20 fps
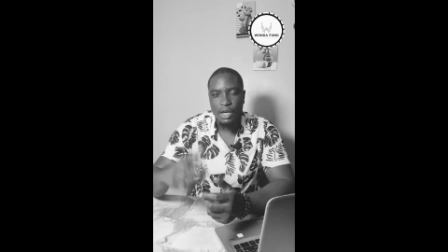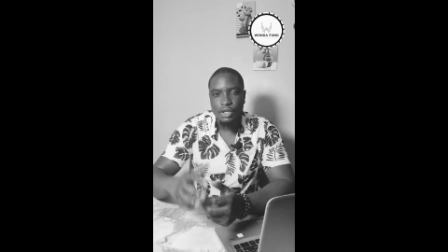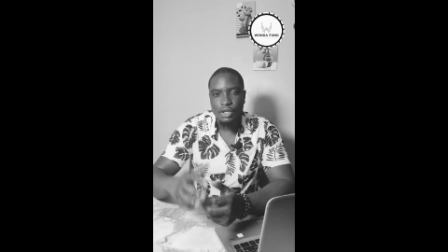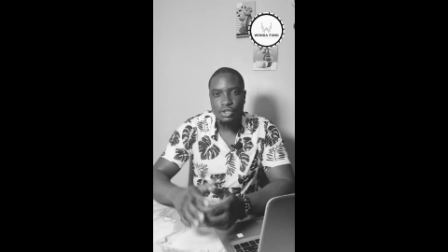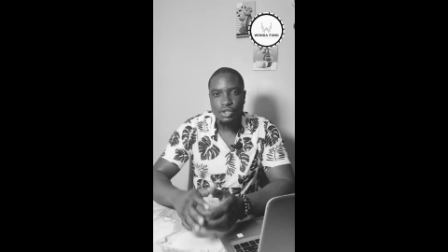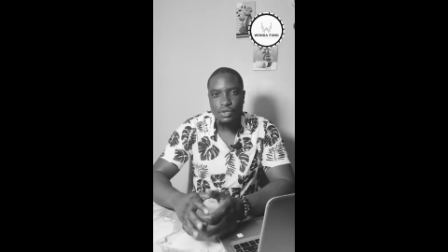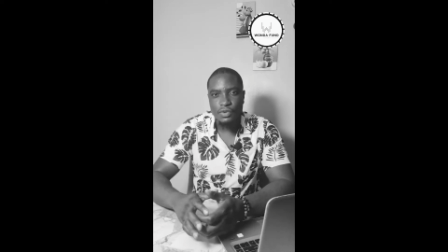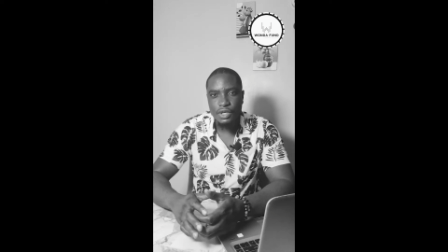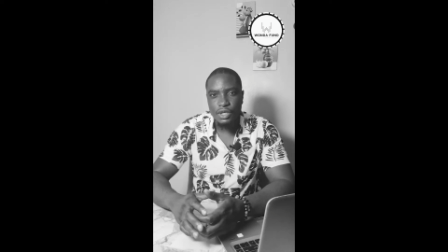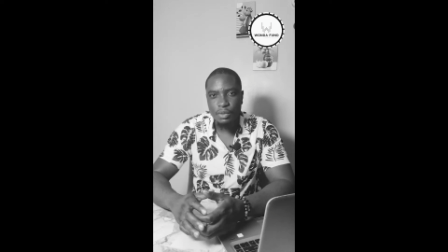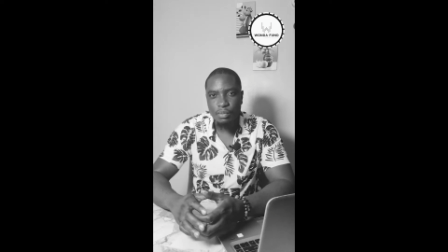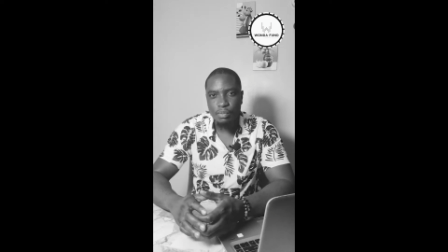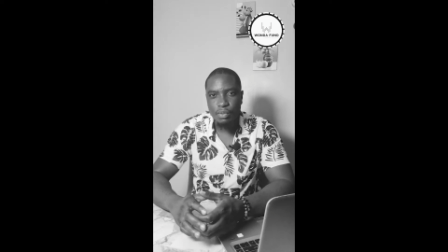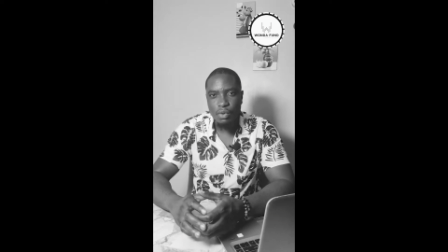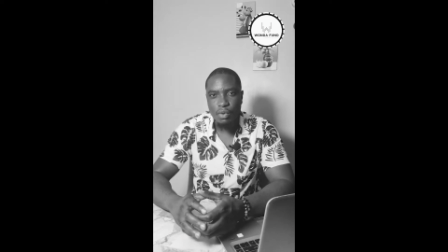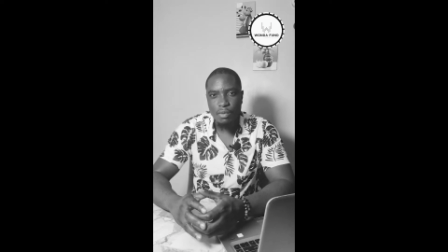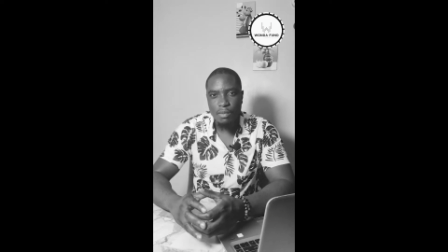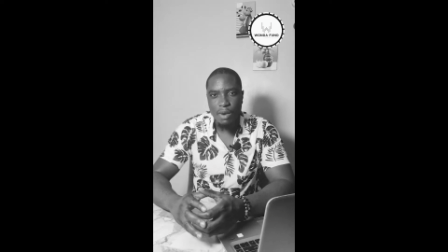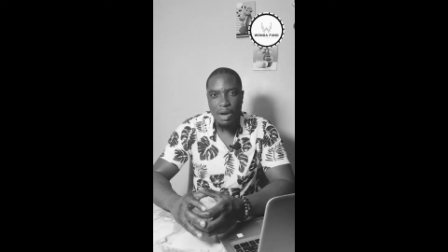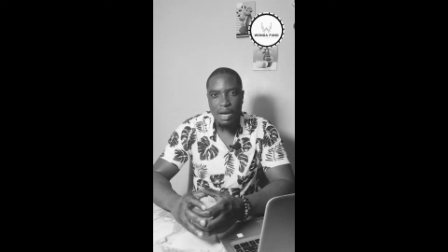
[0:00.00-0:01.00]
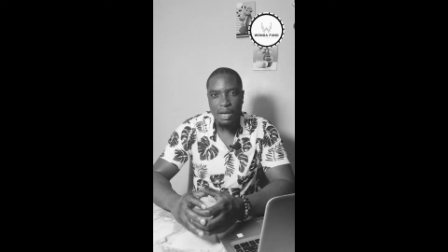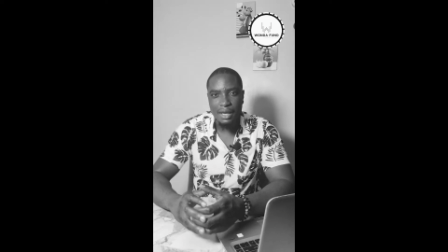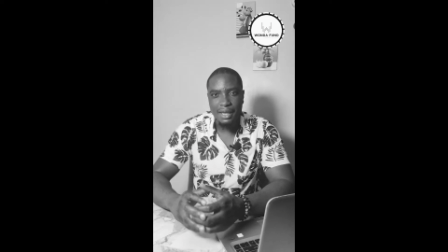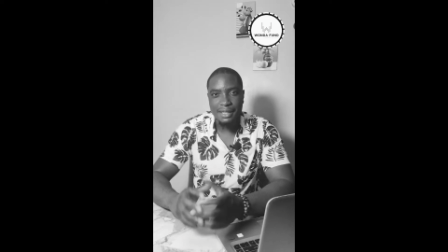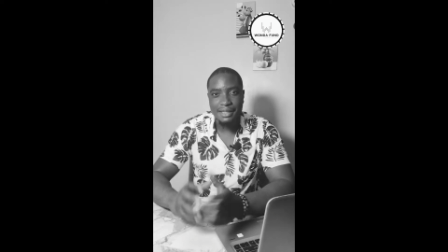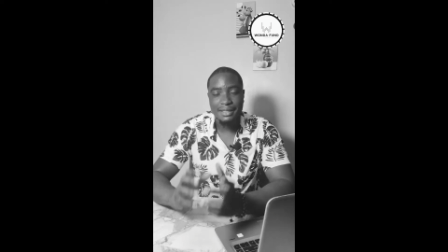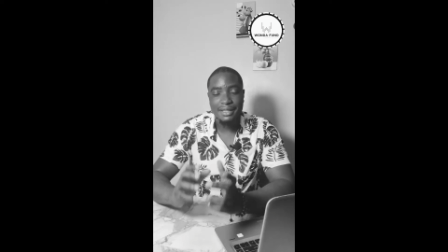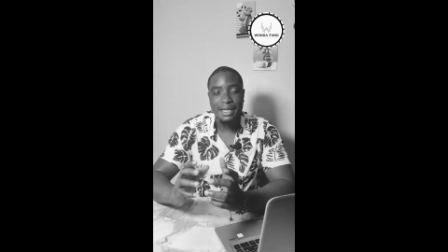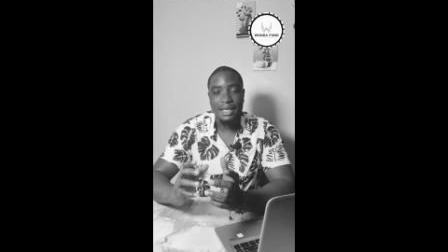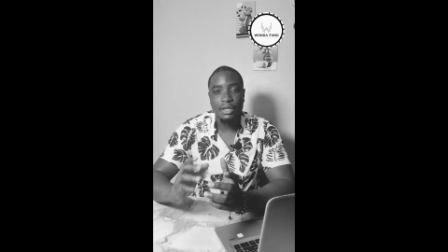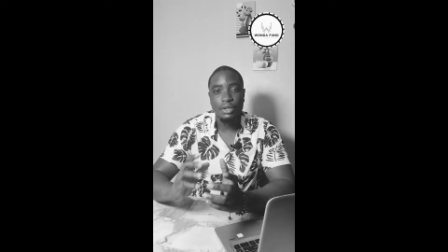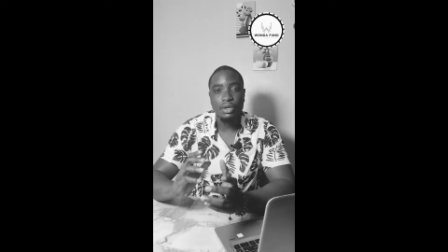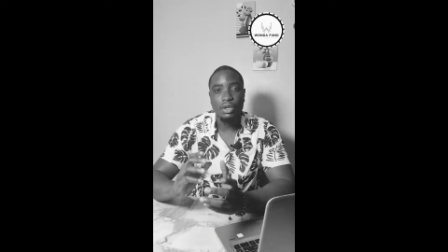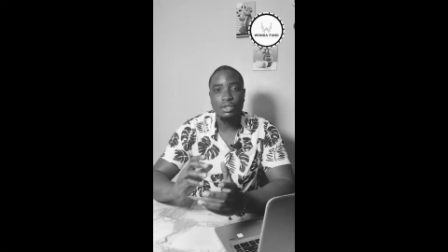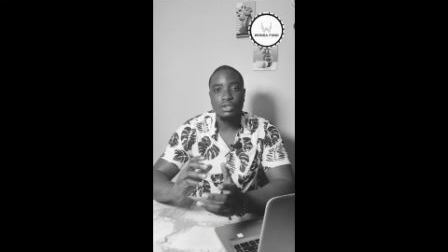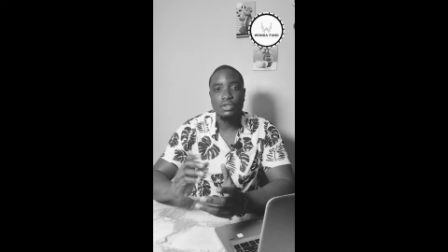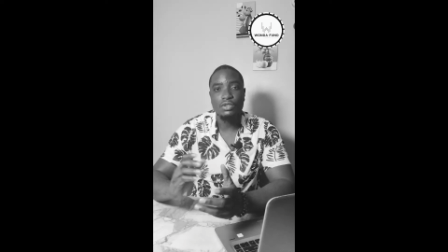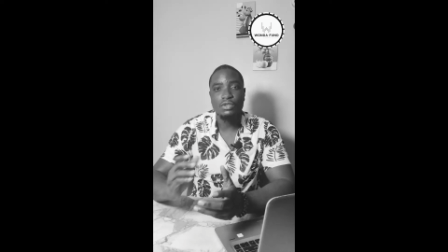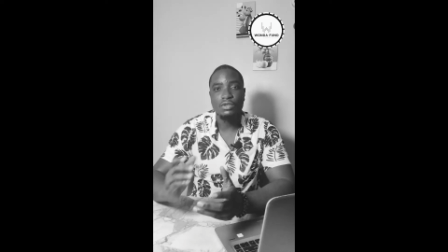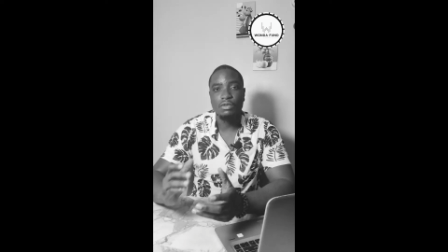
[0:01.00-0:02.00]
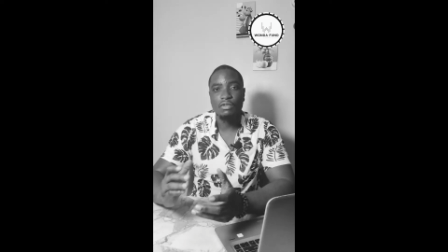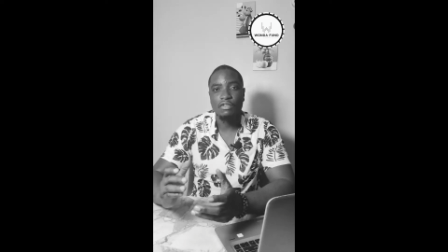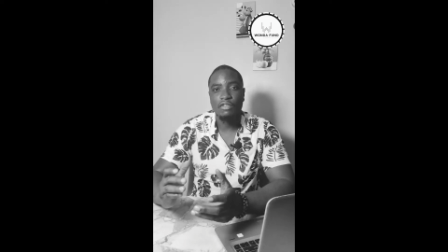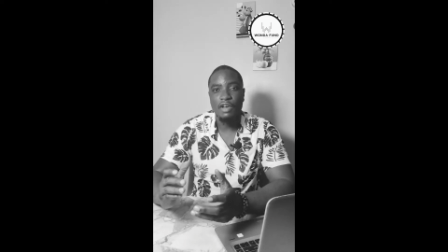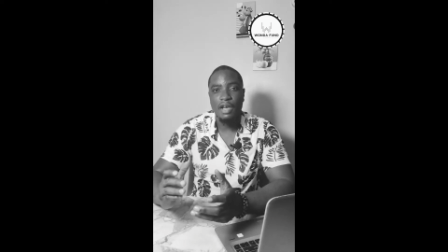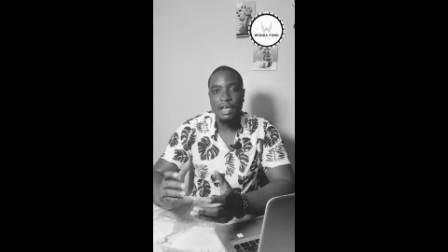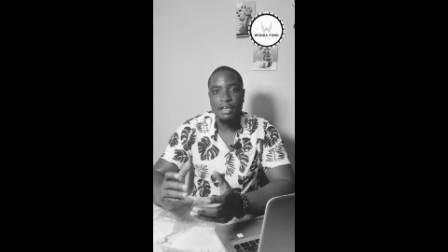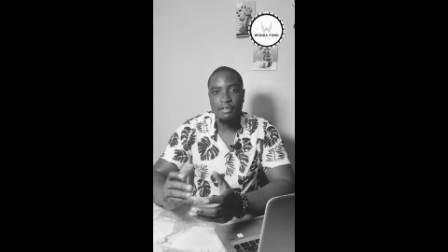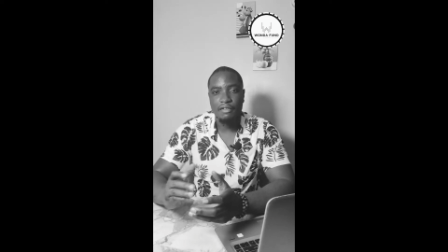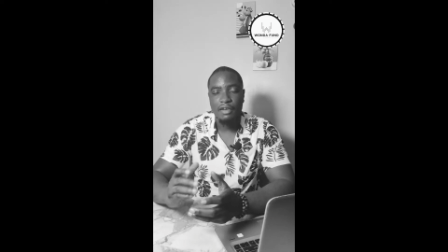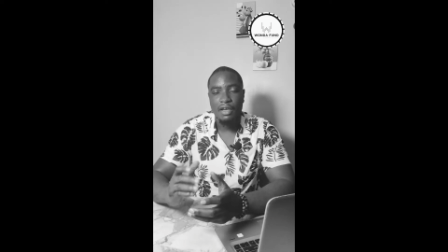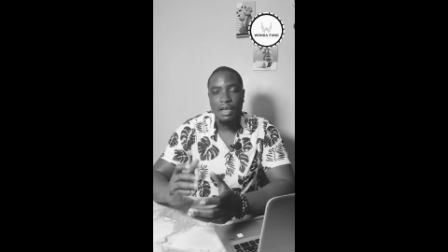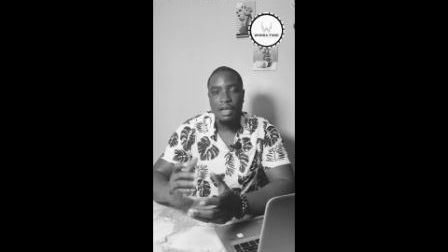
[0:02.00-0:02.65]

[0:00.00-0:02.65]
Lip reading: during the bull market tend not to survive